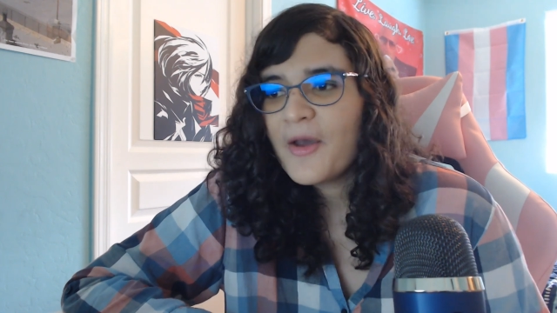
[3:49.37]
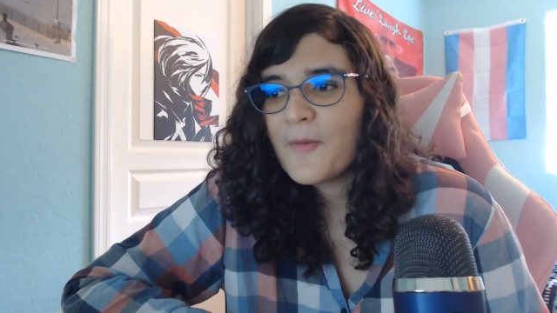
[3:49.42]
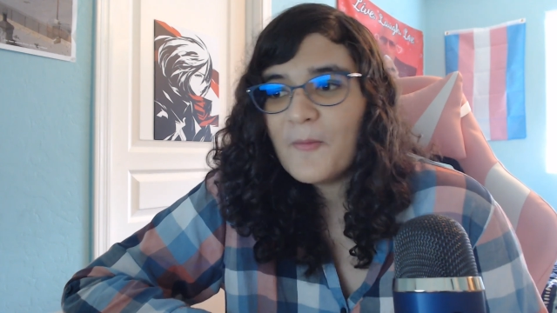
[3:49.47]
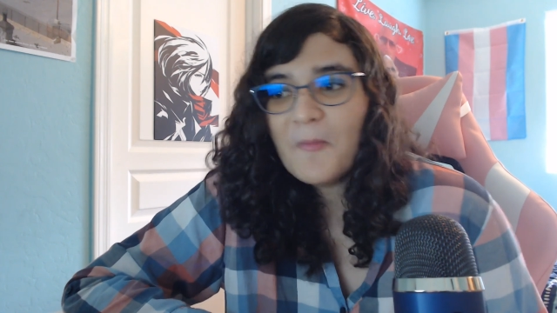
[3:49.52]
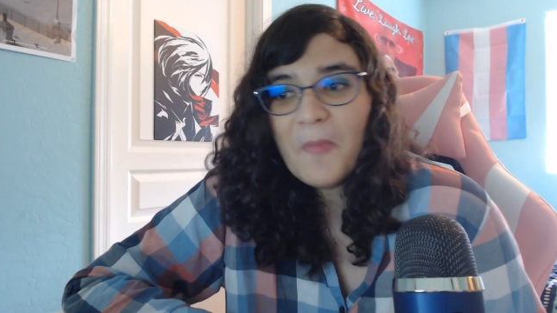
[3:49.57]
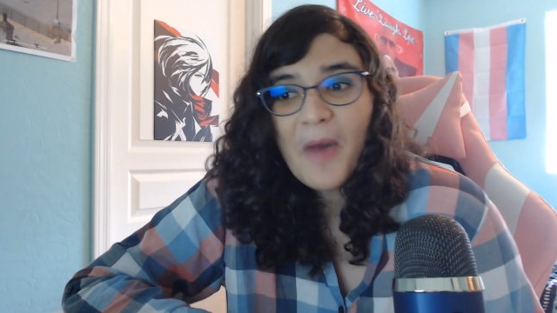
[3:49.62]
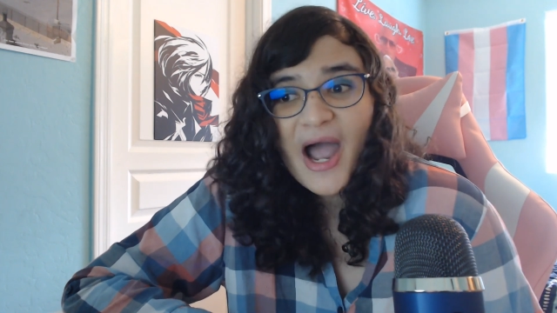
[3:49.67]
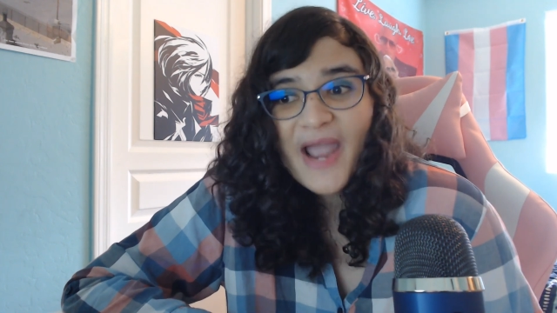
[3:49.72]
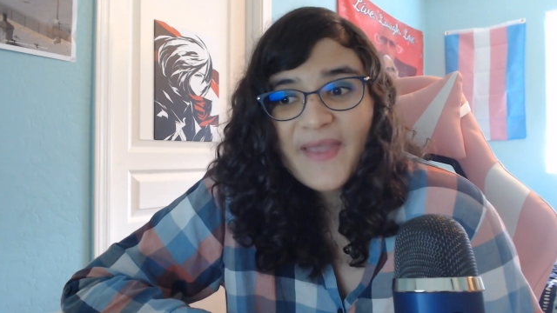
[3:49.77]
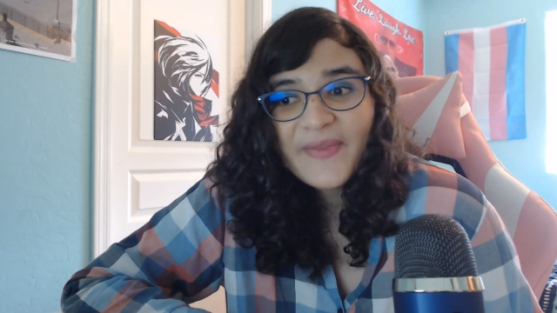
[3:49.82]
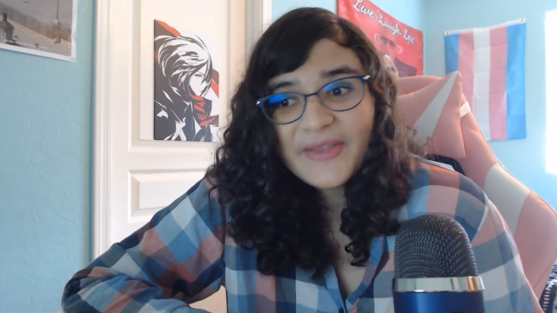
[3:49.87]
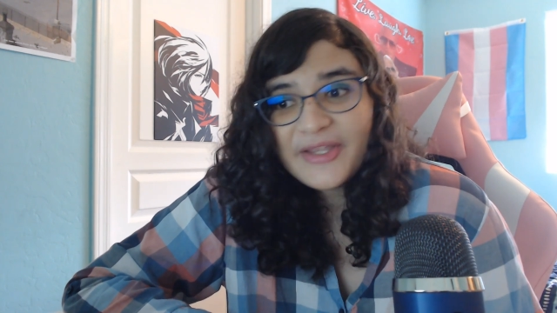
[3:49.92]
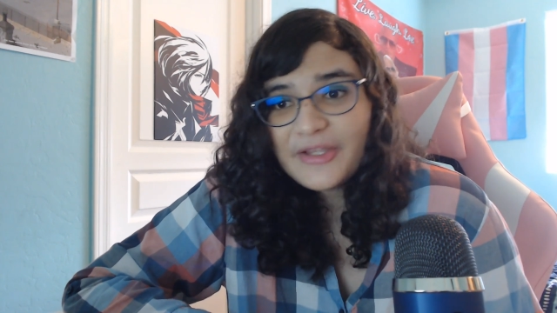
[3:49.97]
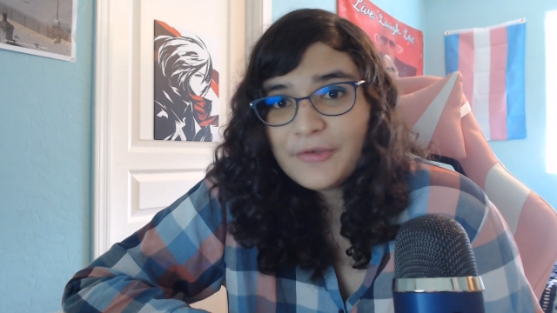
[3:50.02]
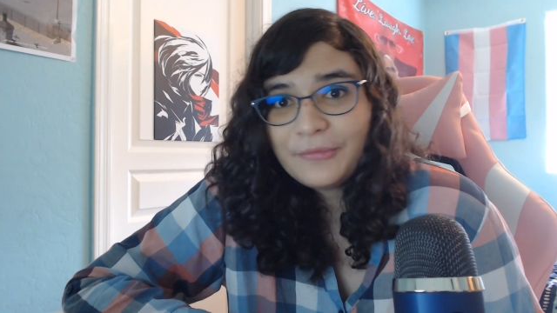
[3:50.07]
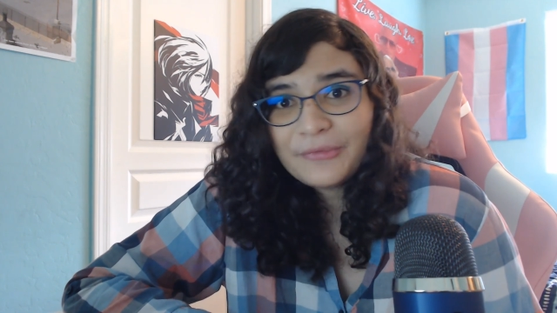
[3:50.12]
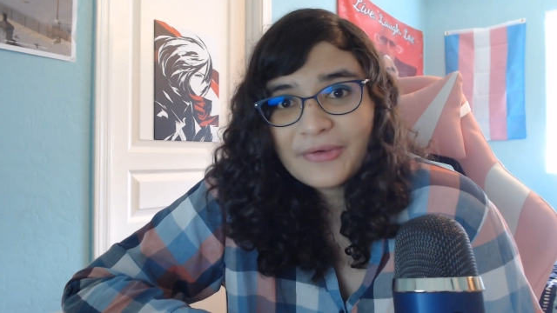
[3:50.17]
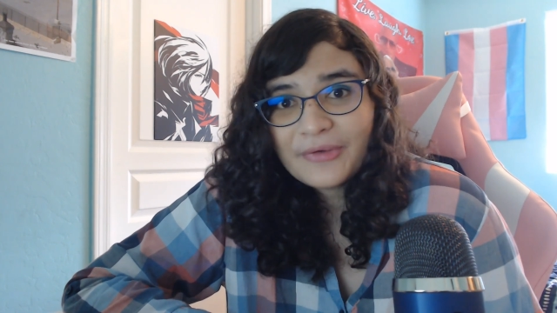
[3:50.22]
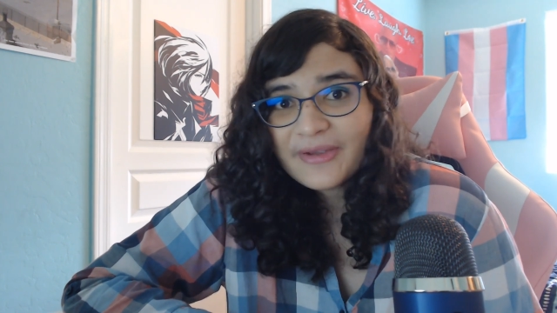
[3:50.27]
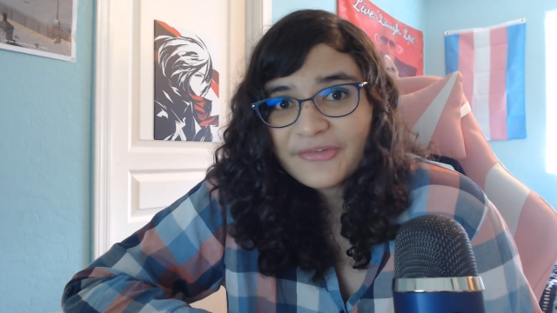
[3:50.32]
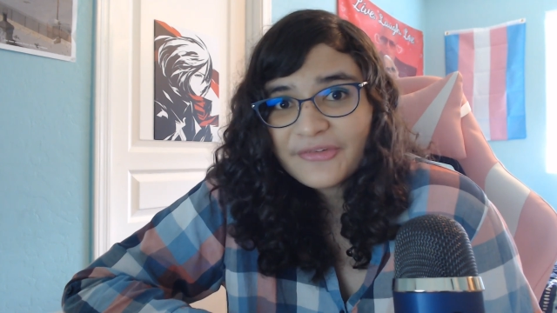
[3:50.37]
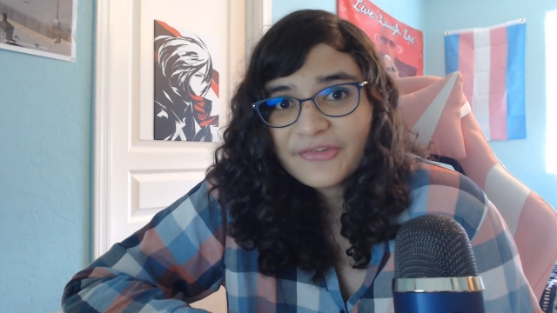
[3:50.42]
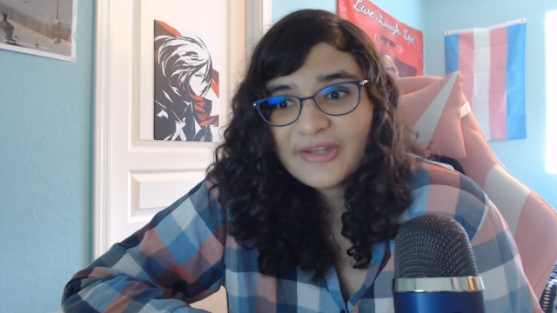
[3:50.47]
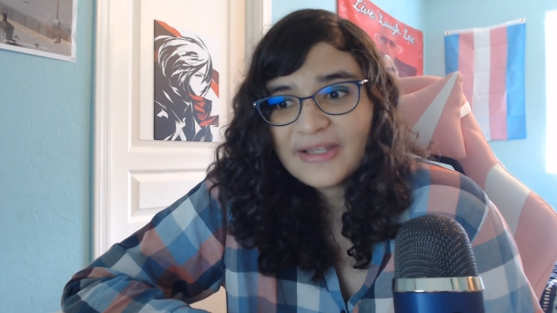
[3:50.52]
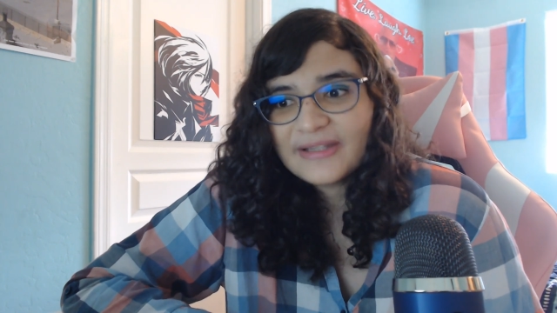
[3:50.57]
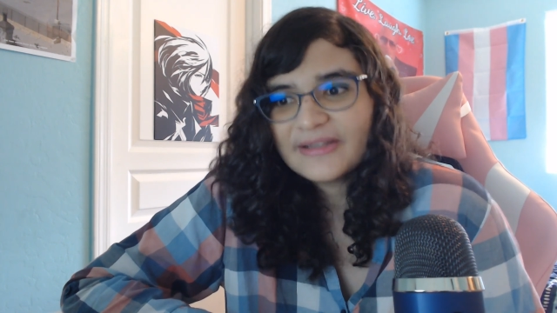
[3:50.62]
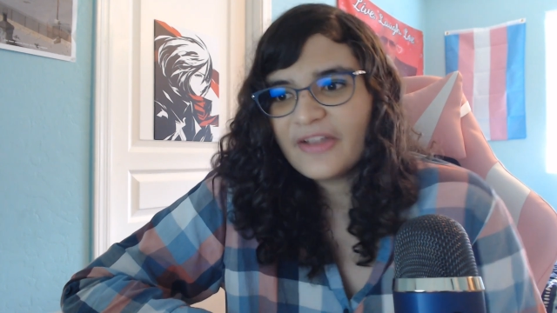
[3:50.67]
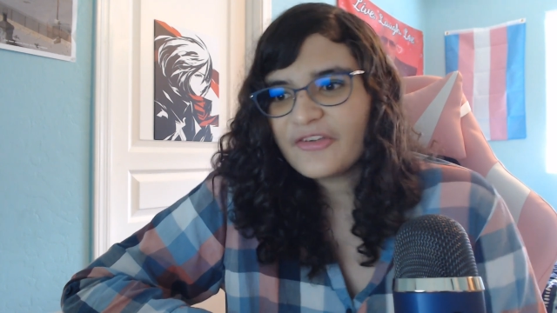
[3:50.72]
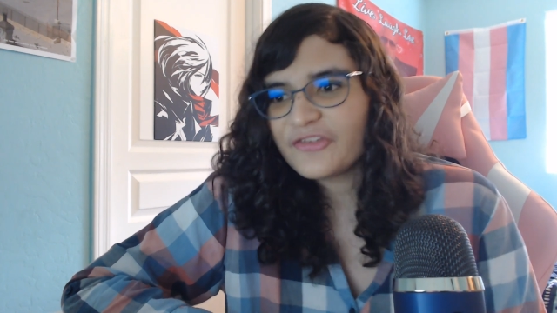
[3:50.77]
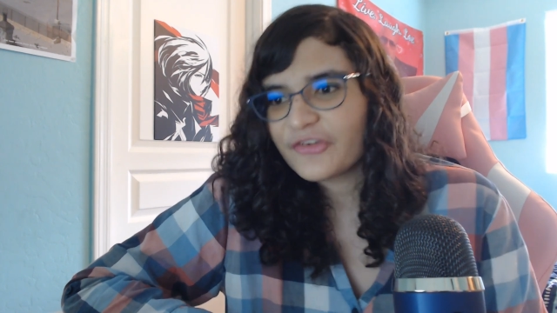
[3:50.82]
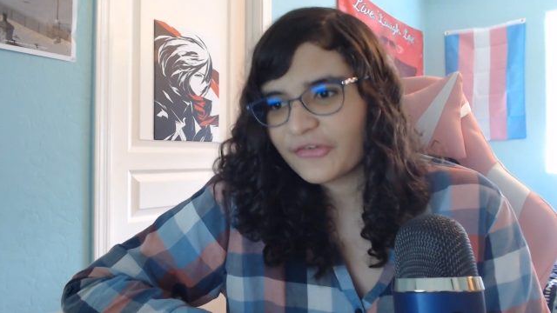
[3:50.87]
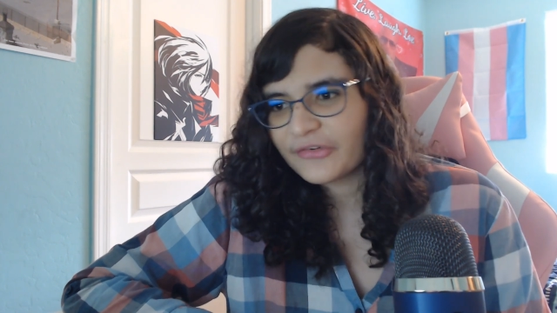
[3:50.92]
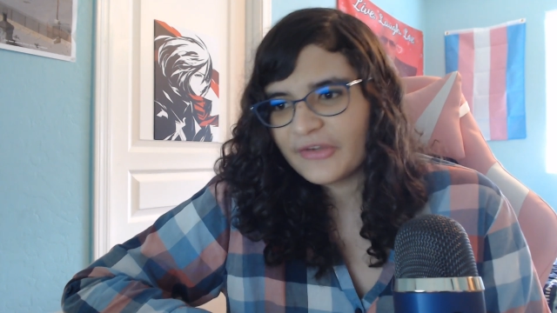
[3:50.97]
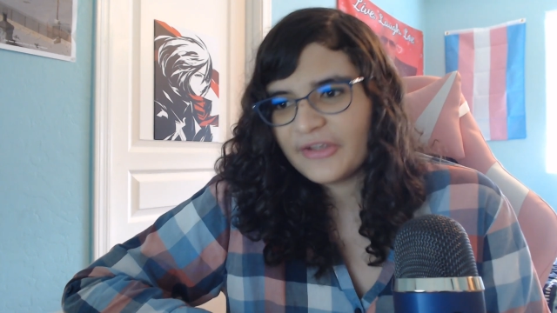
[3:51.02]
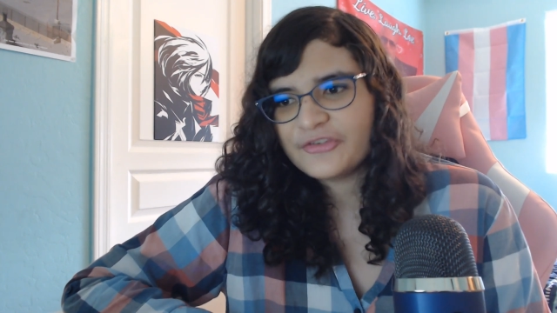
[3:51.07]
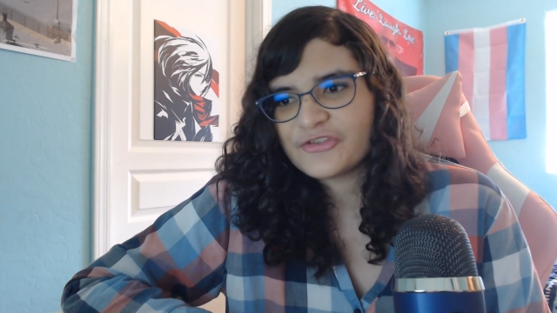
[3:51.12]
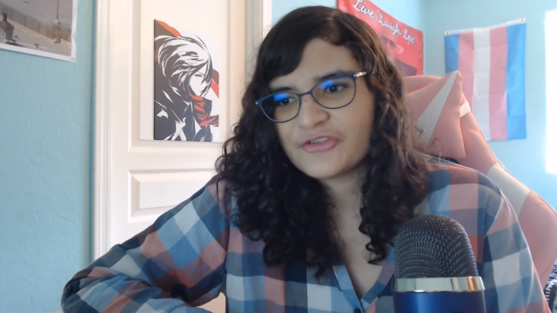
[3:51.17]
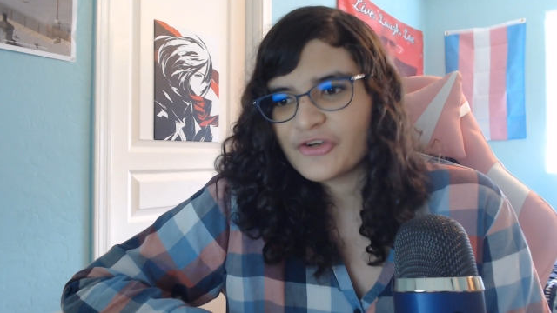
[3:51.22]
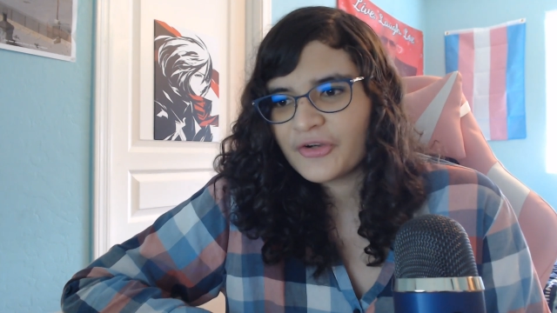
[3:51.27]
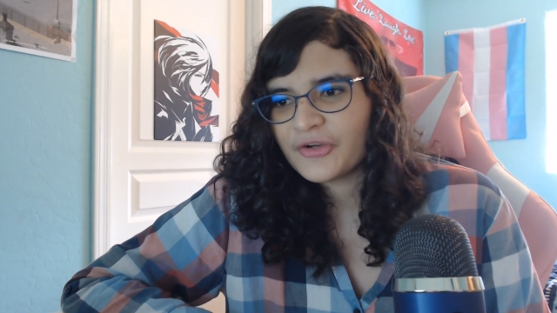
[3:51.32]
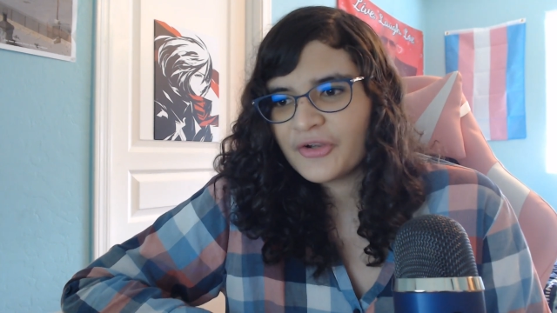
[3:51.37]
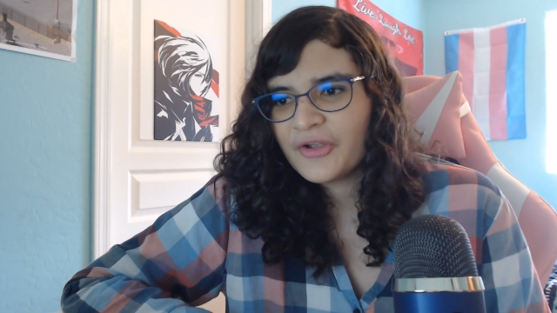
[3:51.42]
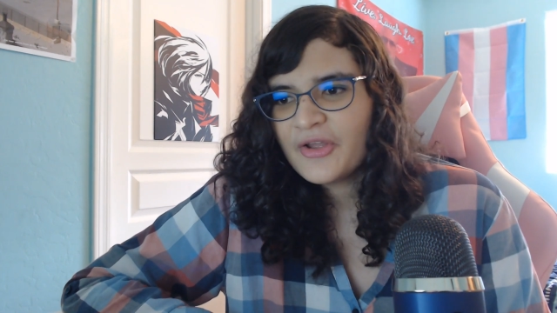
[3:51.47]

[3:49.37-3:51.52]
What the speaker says: by the Utah State Legislature